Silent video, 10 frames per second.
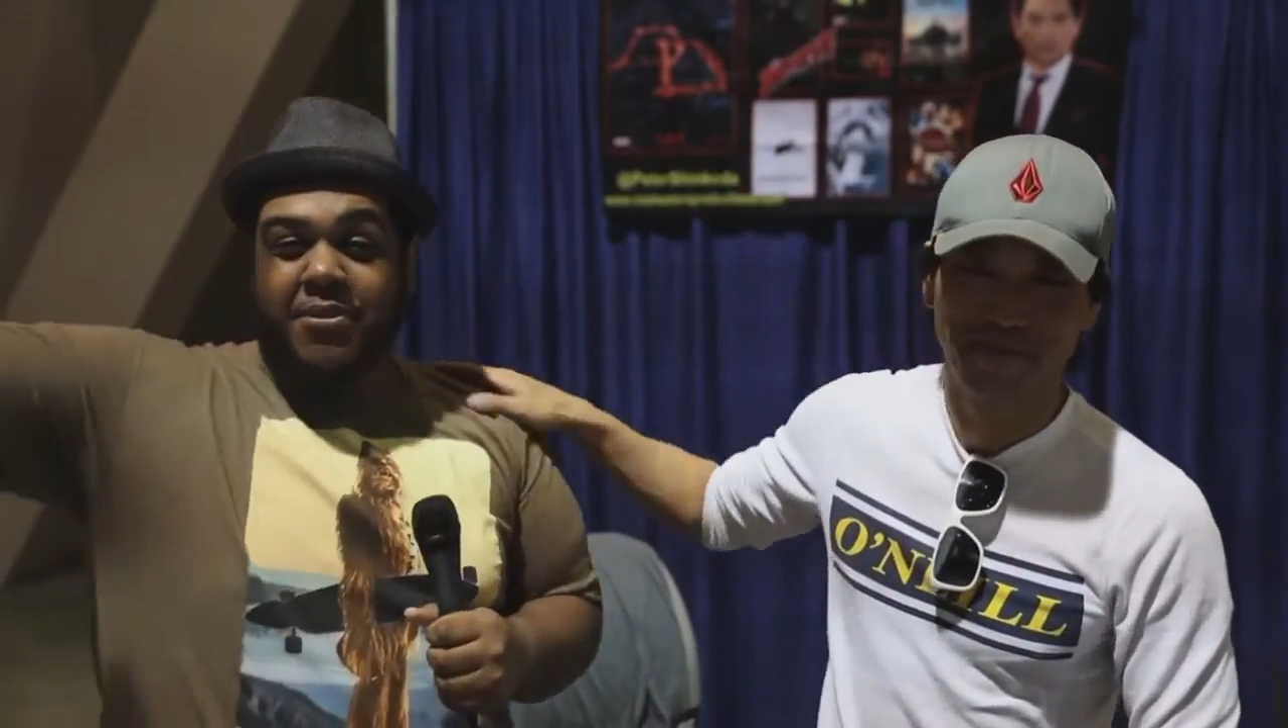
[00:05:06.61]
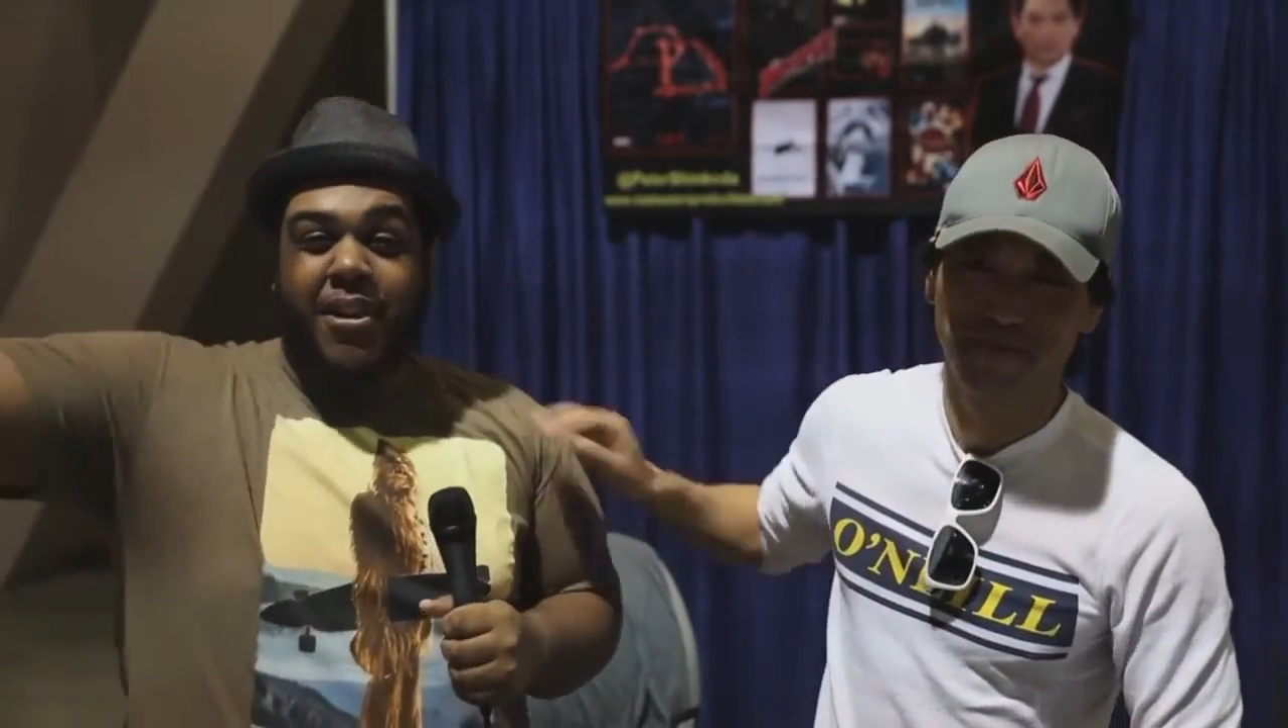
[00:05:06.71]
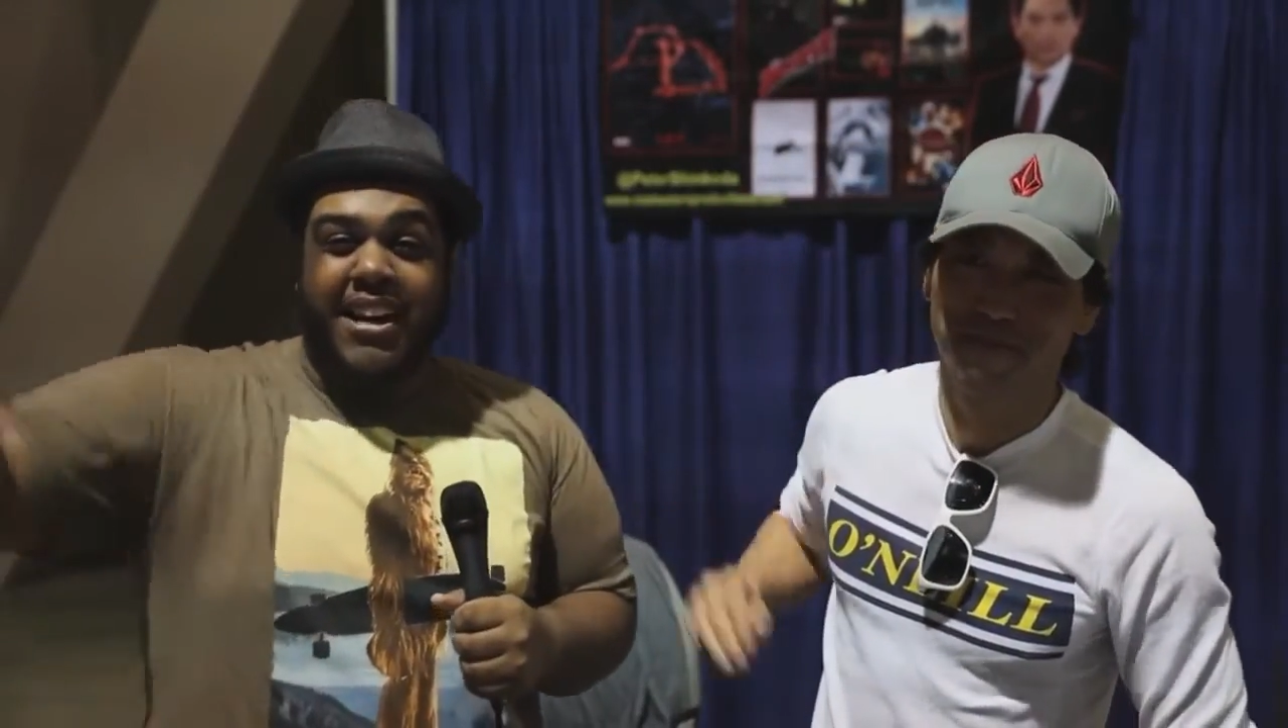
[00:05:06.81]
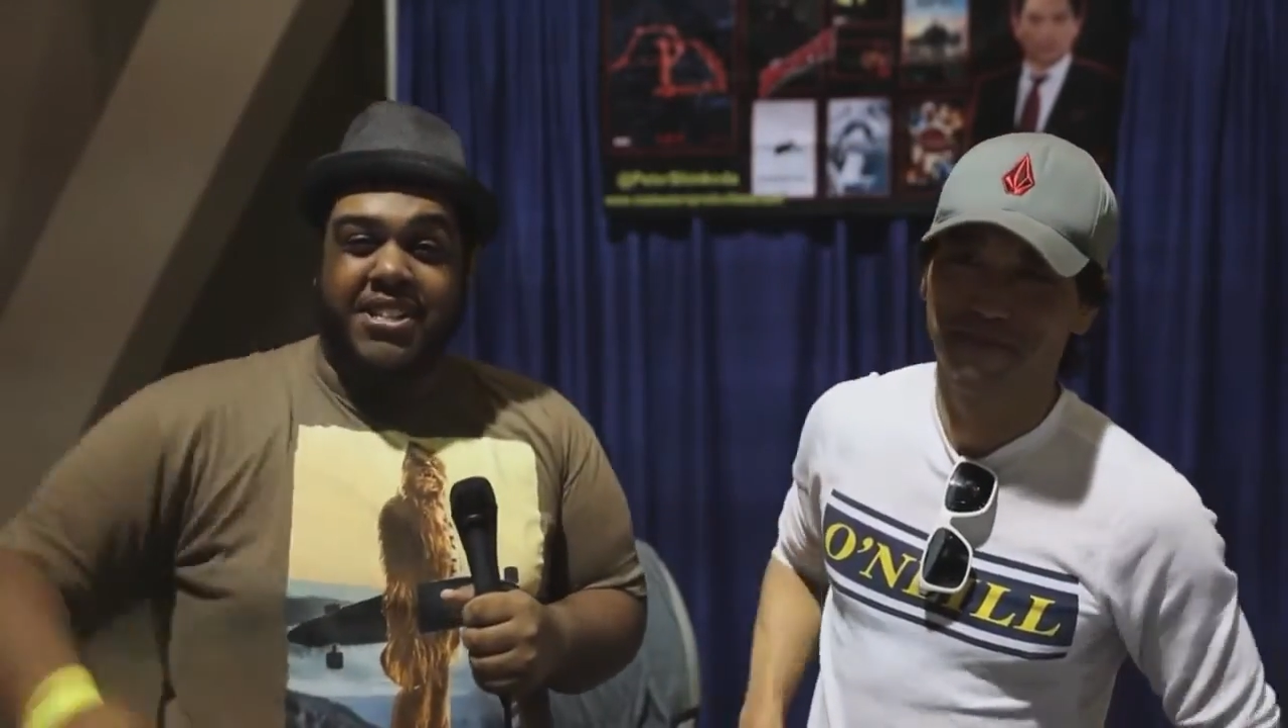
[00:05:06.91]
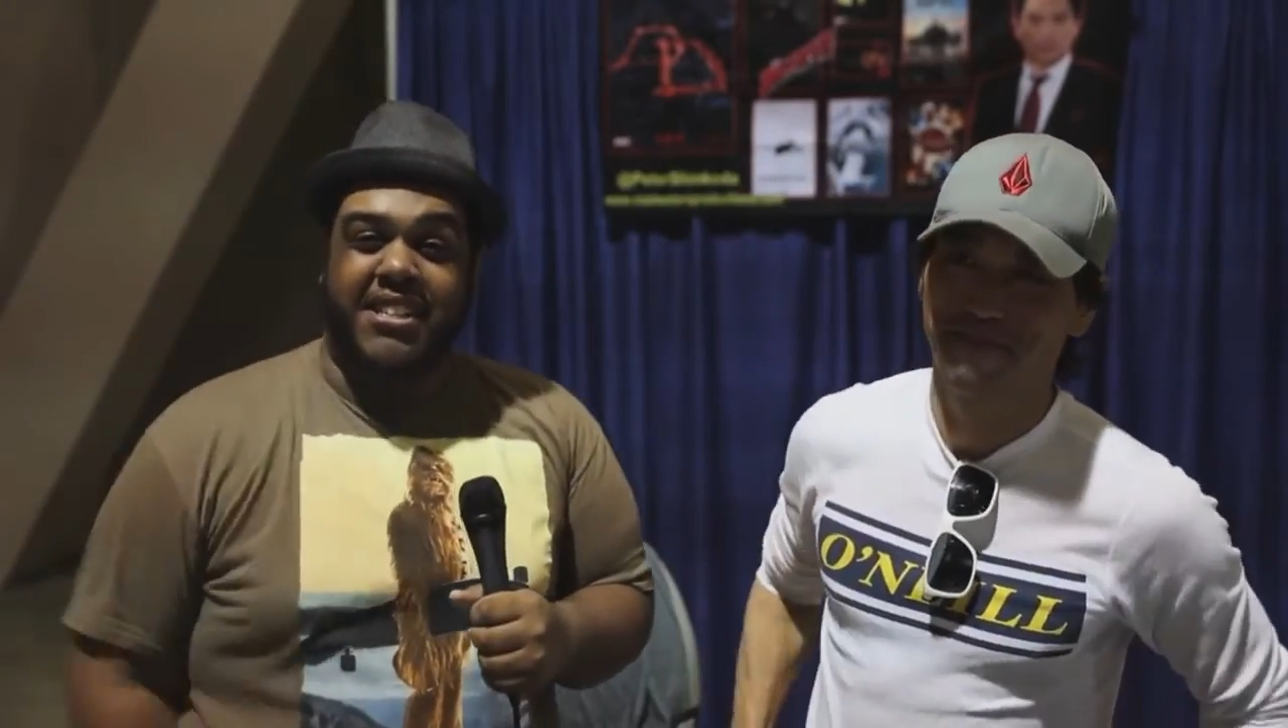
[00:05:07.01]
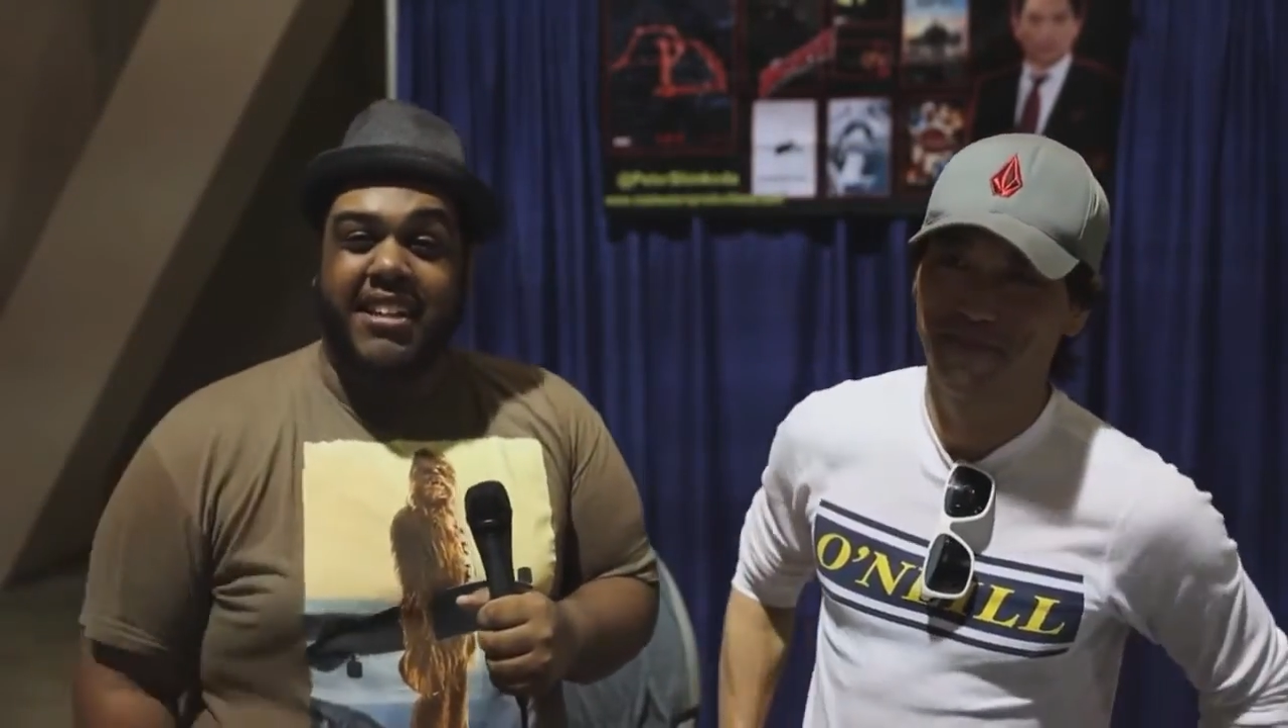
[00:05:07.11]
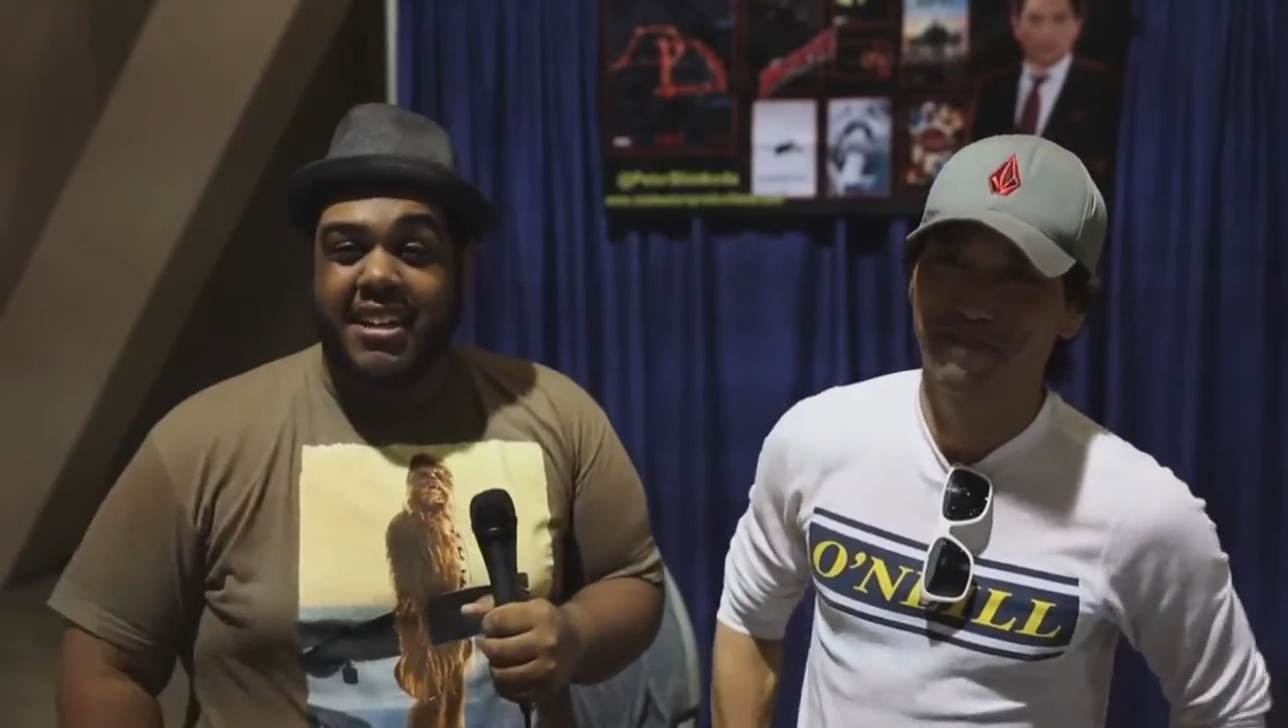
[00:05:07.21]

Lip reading: for watching.